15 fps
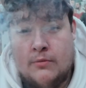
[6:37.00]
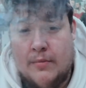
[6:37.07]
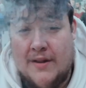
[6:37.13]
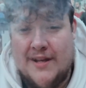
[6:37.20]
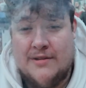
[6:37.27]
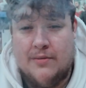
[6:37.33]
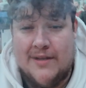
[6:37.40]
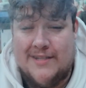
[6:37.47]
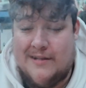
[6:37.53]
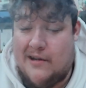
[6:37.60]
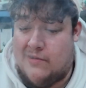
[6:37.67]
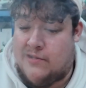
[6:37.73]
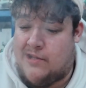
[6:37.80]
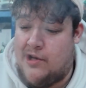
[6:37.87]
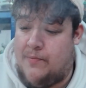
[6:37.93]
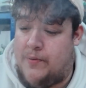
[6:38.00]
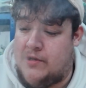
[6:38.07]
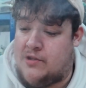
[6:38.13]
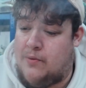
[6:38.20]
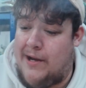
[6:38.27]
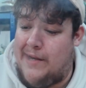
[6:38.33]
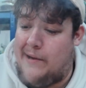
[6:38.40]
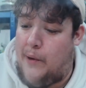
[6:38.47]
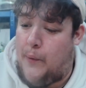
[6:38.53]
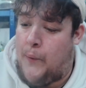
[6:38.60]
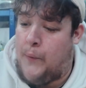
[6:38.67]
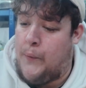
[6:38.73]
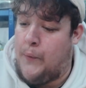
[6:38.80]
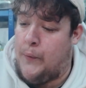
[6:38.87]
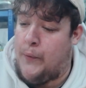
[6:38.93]
But this one's not super sweet.
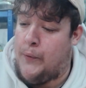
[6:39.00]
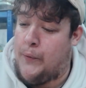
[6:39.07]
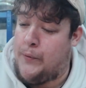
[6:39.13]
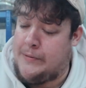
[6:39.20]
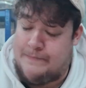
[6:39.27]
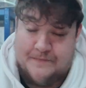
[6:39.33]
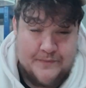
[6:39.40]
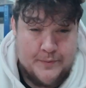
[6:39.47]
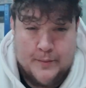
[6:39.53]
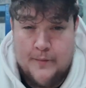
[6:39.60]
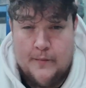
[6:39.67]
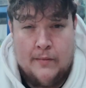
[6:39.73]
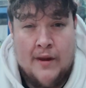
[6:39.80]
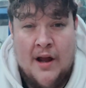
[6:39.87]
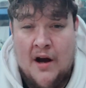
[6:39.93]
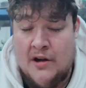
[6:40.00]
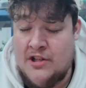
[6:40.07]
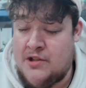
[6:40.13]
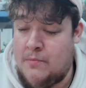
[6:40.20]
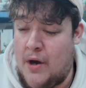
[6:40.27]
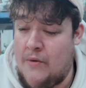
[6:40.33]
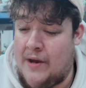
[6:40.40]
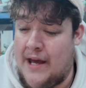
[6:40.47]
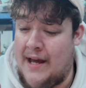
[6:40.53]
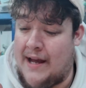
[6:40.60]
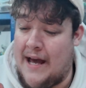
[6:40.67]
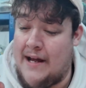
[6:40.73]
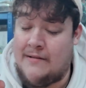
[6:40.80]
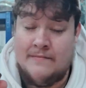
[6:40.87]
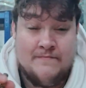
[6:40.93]
I'd smoke it
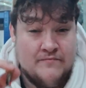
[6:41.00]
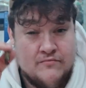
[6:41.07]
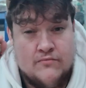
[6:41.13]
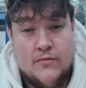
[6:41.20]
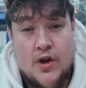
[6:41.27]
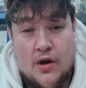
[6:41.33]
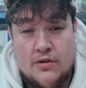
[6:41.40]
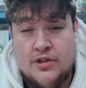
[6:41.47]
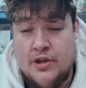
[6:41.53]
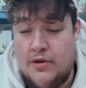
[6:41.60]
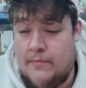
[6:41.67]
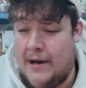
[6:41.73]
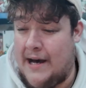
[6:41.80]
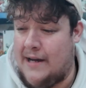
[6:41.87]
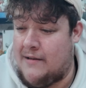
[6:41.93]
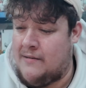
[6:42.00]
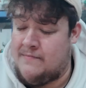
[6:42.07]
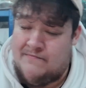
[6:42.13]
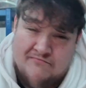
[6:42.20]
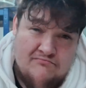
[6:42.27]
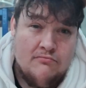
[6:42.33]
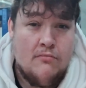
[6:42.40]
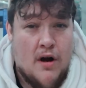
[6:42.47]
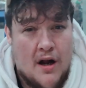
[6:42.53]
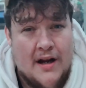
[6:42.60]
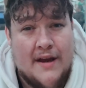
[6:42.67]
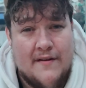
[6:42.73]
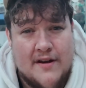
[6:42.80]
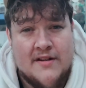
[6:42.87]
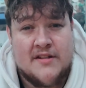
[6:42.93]
again. Not too bad. I'd
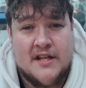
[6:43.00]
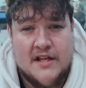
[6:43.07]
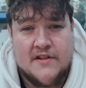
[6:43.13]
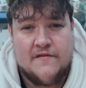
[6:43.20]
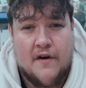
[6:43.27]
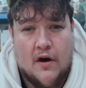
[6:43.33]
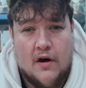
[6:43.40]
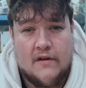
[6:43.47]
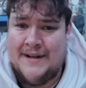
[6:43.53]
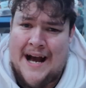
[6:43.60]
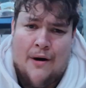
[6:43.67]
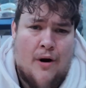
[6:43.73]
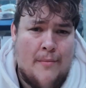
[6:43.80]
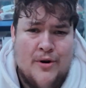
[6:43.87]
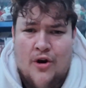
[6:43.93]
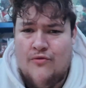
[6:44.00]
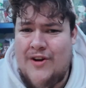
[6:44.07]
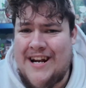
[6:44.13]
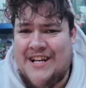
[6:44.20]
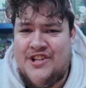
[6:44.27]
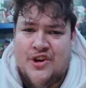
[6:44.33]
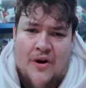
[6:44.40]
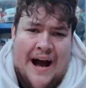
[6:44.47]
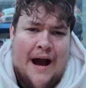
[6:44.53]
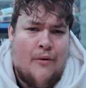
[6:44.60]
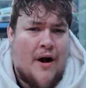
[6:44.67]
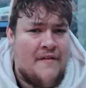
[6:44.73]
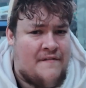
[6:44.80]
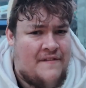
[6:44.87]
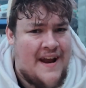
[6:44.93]
give it a 6.5. Now, I'm not really sure how
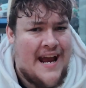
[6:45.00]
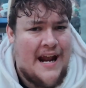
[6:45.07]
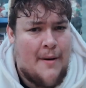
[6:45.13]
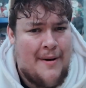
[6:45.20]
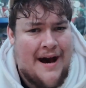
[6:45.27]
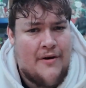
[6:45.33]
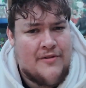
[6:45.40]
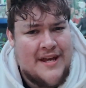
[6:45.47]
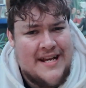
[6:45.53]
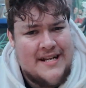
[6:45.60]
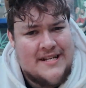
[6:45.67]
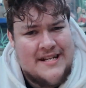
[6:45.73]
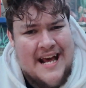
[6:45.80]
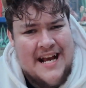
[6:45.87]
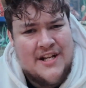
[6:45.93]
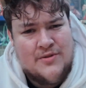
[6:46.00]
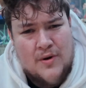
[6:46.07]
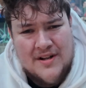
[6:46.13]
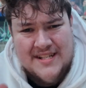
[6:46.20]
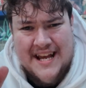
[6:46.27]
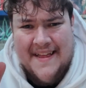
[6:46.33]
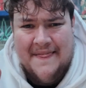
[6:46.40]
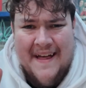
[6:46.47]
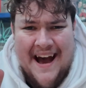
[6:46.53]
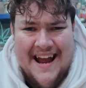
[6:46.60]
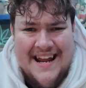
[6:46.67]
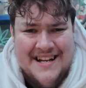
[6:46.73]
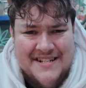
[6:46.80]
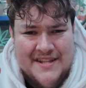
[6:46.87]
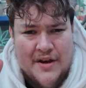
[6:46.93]
I feel about these next ones, and that
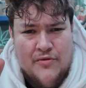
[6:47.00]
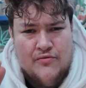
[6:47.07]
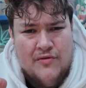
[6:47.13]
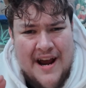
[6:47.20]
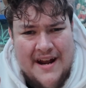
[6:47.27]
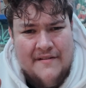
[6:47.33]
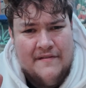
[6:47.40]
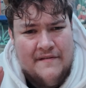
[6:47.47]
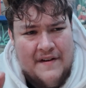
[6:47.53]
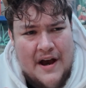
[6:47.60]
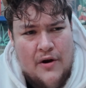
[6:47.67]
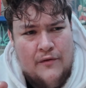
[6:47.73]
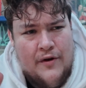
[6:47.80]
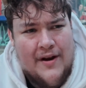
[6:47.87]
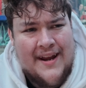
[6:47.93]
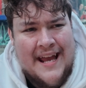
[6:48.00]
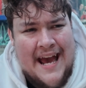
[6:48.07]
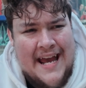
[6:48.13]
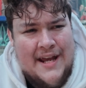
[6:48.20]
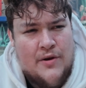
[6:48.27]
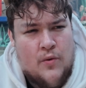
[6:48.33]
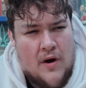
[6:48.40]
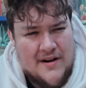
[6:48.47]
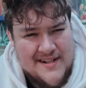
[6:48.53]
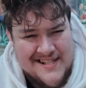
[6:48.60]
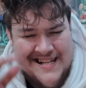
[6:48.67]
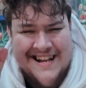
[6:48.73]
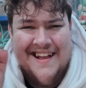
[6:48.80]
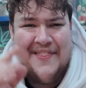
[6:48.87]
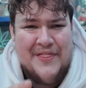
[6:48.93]
is the red velvet cake ones.
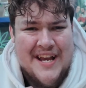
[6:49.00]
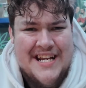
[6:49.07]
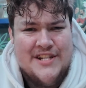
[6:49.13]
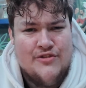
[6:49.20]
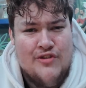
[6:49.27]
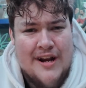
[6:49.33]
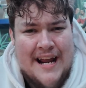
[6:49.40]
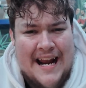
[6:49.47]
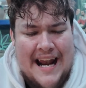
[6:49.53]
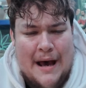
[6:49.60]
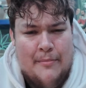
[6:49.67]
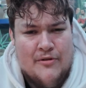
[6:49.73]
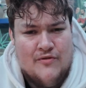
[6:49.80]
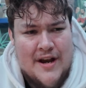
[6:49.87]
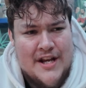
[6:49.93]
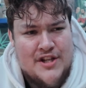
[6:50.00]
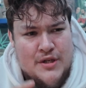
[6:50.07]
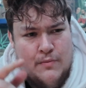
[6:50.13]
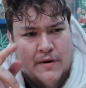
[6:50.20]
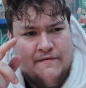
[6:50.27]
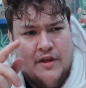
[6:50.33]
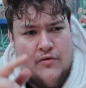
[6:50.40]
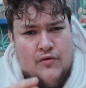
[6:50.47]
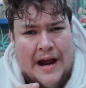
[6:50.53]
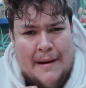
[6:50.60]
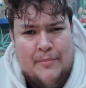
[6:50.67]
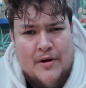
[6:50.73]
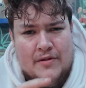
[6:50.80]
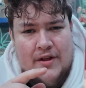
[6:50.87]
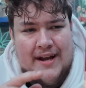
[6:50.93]
These are a collaboration with the
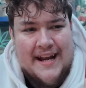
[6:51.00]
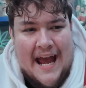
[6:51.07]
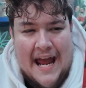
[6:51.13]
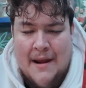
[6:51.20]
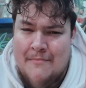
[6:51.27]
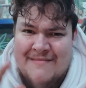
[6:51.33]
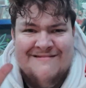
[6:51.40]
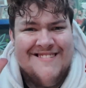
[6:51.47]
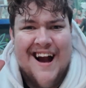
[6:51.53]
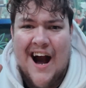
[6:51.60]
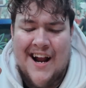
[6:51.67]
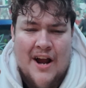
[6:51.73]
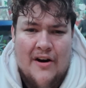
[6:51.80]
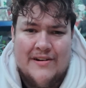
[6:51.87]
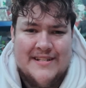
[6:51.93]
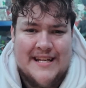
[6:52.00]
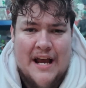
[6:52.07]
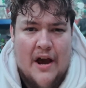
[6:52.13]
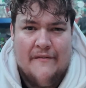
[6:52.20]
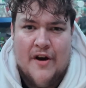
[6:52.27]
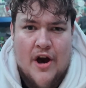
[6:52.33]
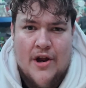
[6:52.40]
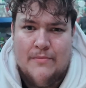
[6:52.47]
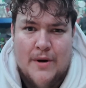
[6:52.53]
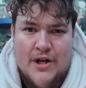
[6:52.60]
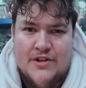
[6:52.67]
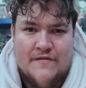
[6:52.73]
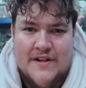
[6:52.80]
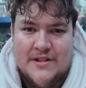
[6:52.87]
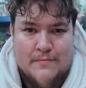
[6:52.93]
rapper The Game. I can't say I've heard
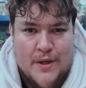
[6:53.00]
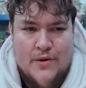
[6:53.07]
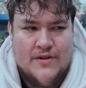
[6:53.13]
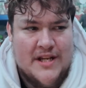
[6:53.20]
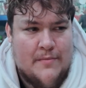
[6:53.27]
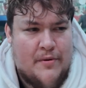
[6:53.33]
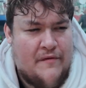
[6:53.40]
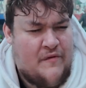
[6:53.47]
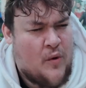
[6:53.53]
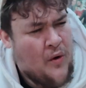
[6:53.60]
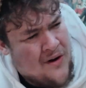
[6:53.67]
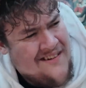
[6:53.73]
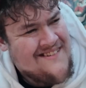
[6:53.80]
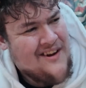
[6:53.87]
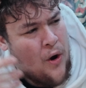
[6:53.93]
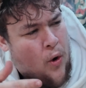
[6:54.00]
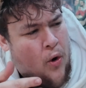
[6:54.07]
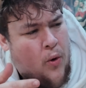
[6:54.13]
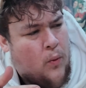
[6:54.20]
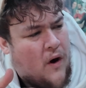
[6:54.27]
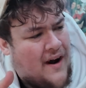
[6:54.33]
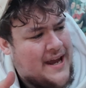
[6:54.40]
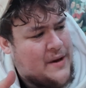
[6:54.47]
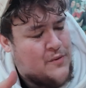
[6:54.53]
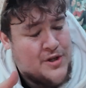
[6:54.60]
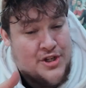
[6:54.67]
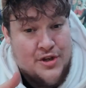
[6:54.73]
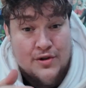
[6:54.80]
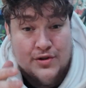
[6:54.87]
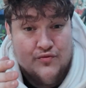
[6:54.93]
much of his music before, or why he would
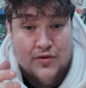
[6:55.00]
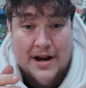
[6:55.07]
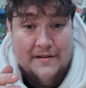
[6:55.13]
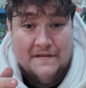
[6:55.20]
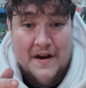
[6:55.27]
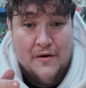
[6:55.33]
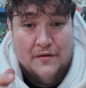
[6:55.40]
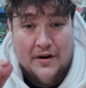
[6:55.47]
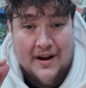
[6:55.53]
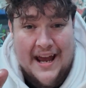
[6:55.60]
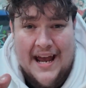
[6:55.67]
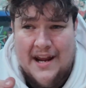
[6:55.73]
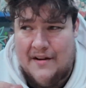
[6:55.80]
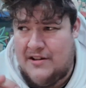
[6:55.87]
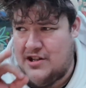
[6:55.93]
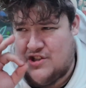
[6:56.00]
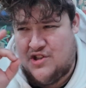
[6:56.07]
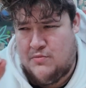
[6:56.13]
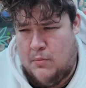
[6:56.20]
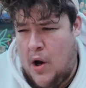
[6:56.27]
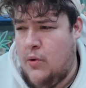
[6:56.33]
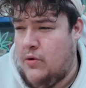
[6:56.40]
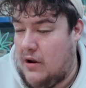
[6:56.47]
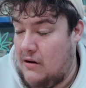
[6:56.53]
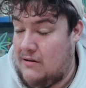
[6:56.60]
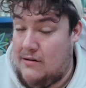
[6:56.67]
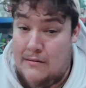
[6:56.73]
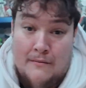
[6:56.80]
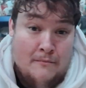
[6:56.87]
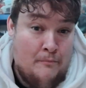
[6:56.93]
choose red velvet cake to smoke,
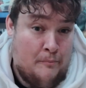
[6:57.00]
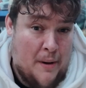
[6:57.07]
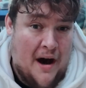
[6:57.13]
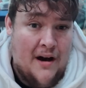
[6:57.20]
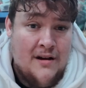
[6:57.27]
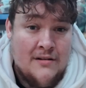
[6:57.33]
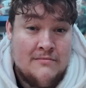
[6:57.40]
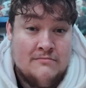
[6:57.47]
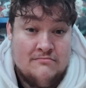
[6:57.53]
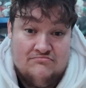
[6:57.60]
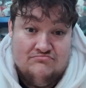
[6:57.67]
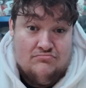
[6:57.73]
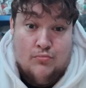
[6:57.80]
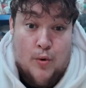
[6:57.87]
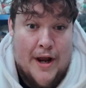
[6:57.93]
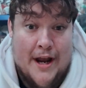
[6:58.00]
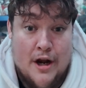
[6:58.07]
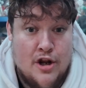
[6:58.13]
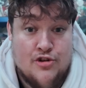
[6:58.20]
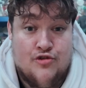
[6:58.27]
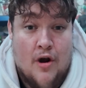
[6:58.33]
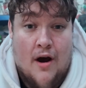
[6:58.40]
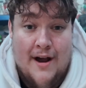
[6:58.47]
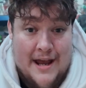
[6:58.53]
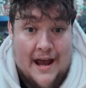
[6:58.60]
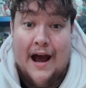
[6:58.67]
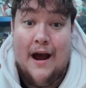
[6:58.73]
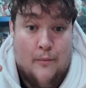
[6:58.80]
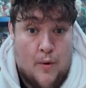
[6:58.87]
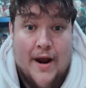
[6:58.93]
but we're going to try it,
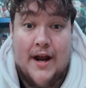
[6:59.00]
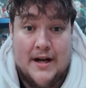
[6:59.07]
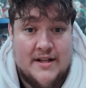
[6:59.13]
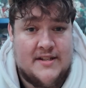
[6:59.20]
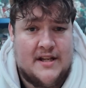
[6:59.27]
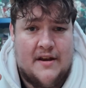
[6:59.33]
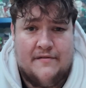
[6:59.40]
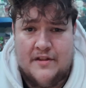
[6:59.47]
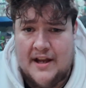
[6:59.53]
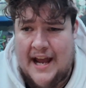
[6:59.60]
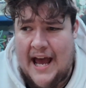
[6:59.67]
and we're going to see if The